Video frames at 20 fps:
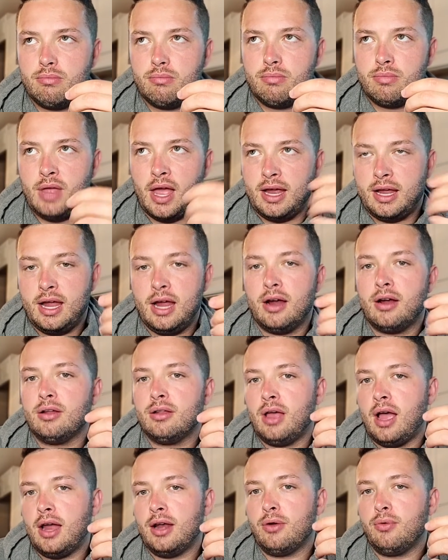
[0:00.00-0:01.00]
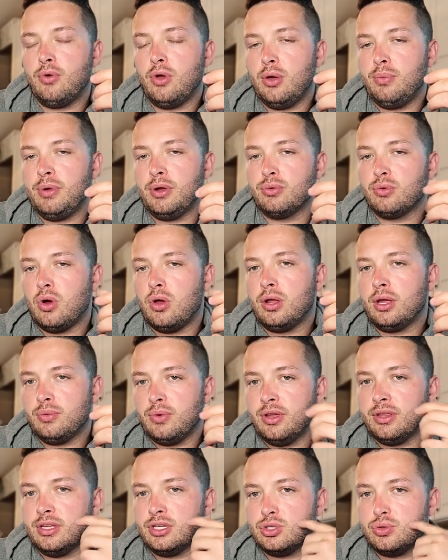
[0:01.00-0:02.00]
that Carolina will be rolling
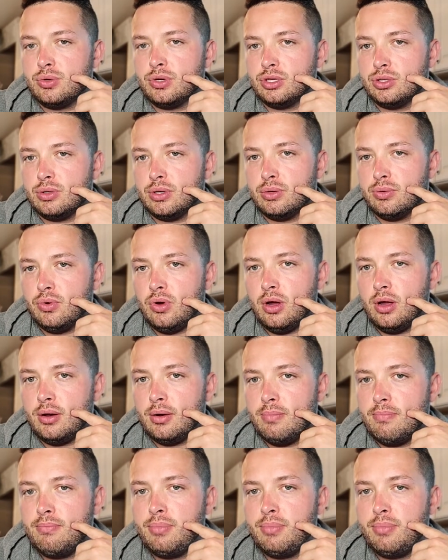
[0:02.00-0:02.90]
with in 2021.